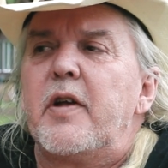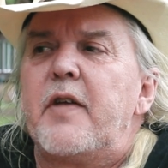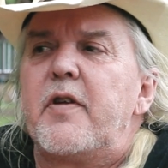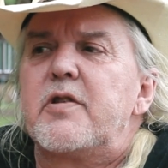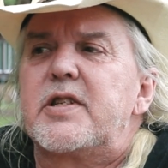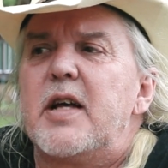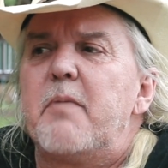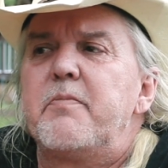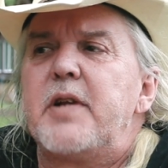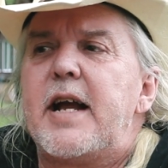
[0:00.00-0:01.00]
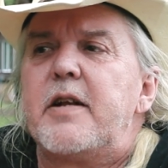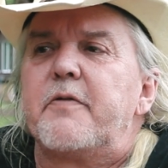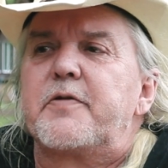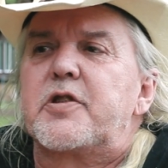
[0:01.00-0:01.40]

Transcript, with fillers: and there's some Native